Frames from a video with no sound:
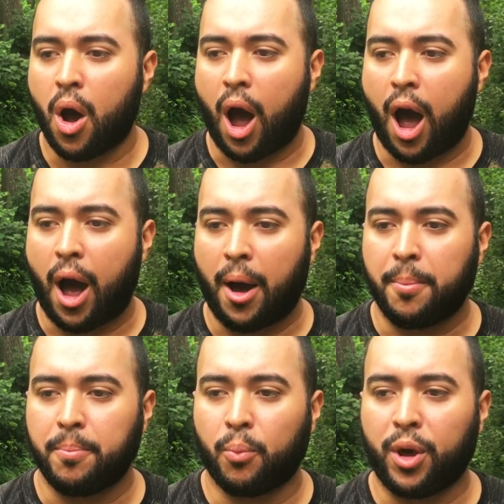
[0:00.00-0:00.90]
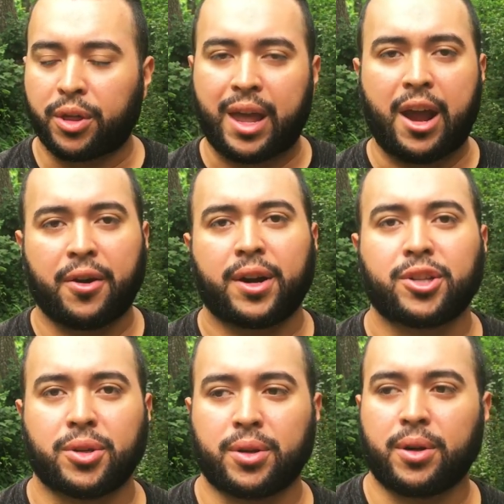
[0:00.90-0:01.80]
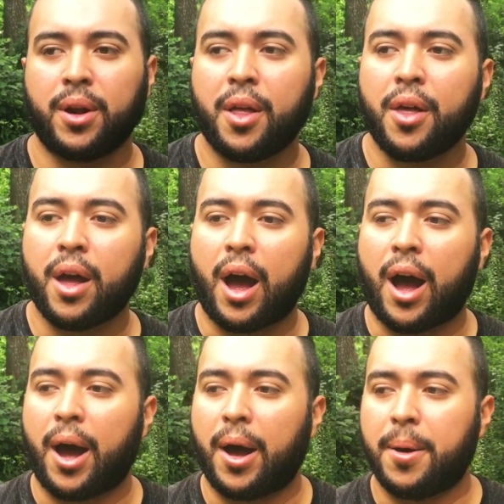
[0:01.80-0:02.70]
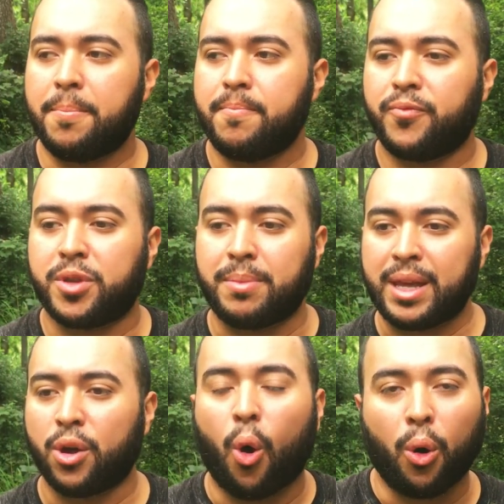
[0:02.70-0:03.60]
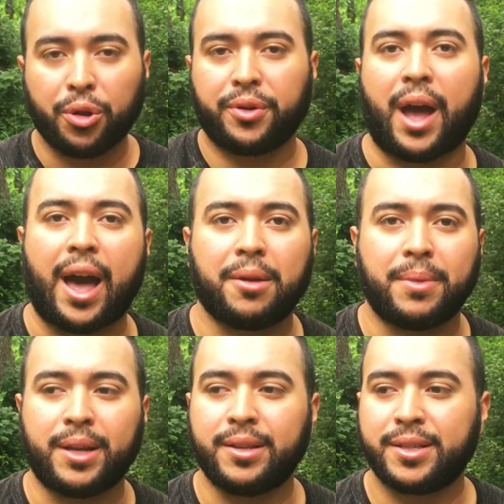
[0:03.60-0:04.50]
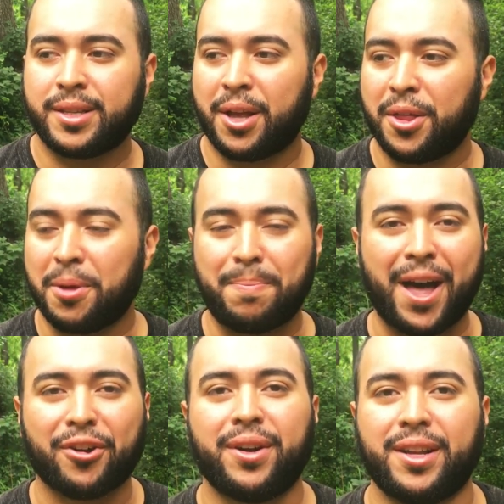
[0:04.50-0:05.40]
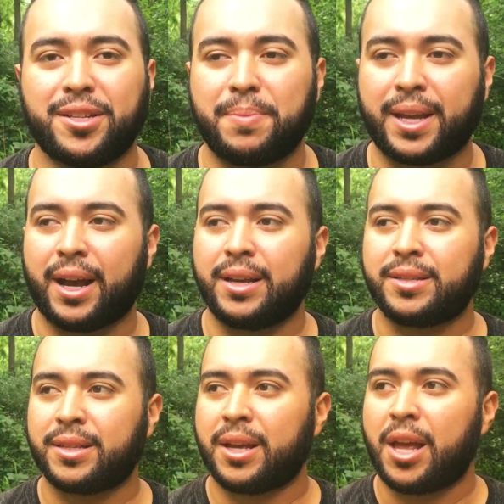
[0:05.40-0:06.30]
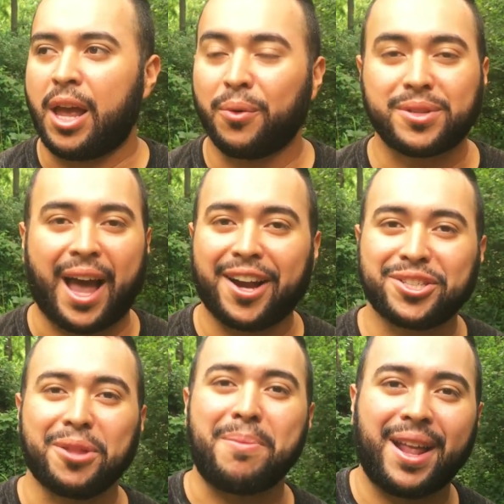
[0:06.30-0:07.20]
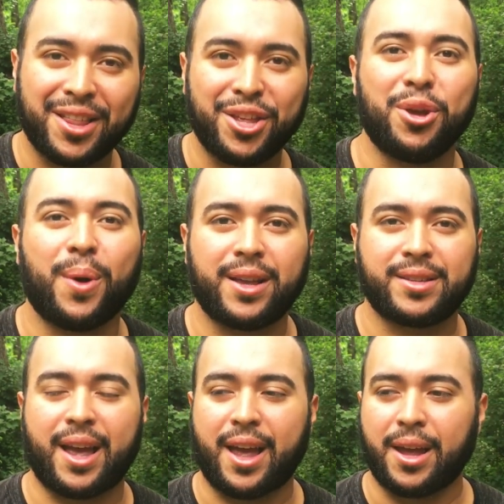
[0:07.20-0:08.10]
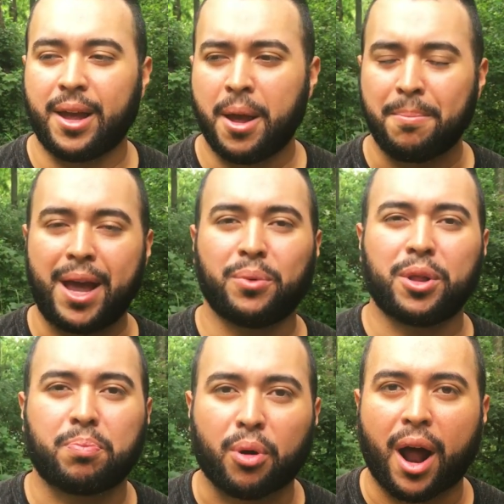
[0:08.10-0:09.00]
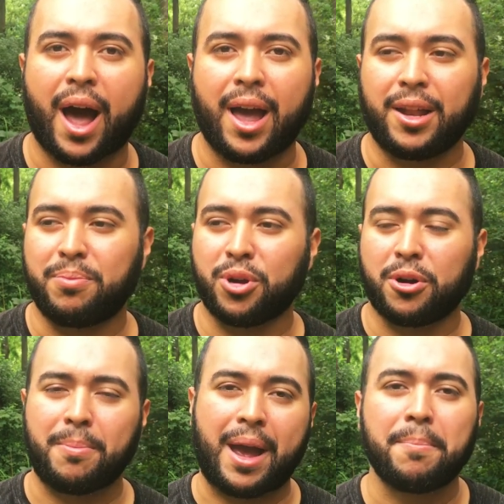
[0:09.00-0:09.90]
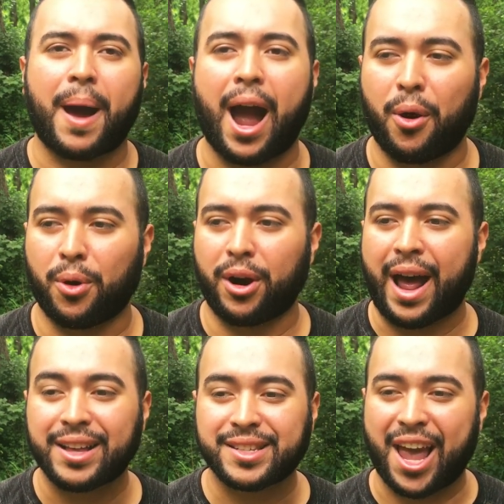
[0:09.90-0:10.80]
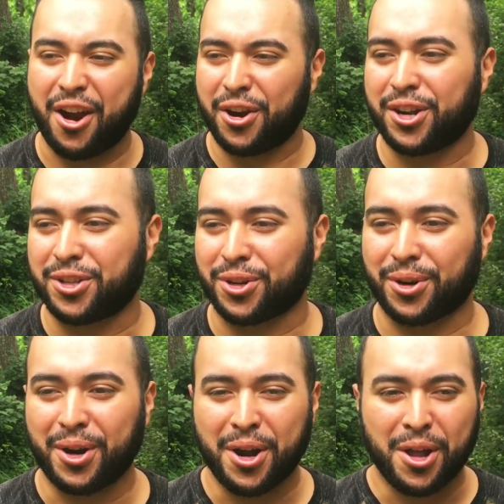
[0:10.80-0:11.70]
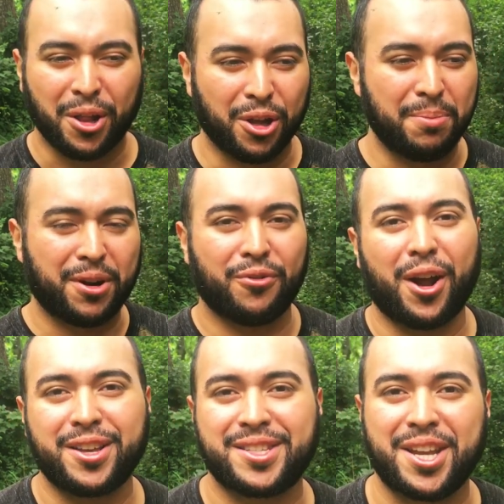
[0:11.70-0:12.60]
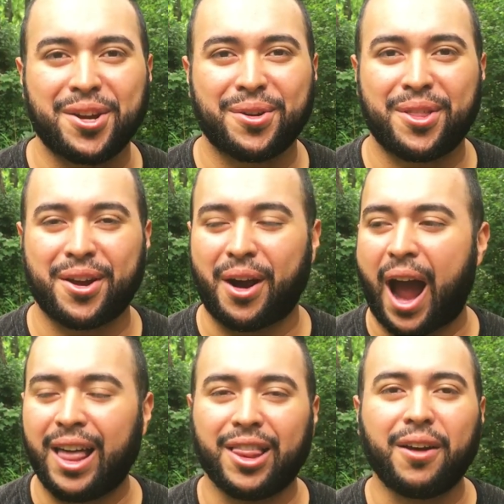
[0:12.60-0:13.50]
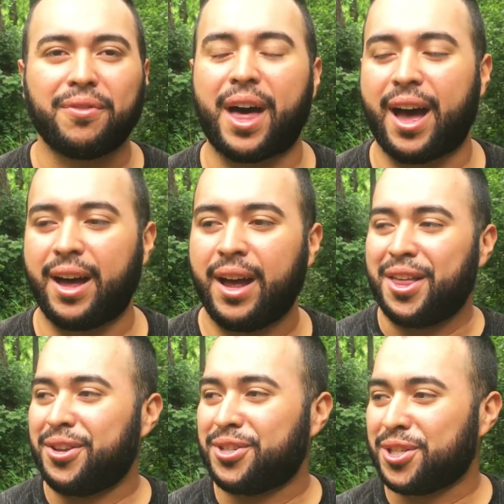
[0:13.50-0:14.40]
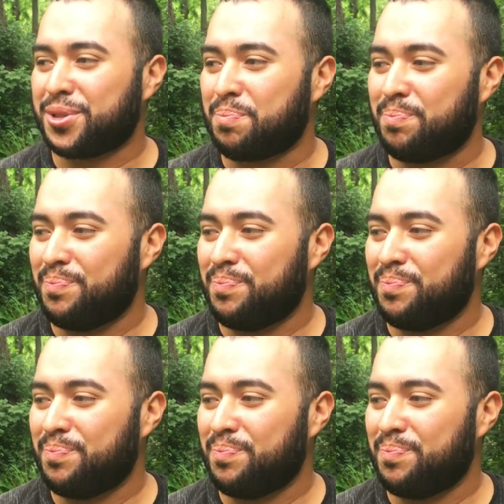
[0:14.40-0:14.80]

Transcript: uh, with character. Uh, to me, the older the item is, the better it is, because it was actually made in the U S A, made with pride, pure manpower. It has character, a little bit of rust here and there. I love that. And there's just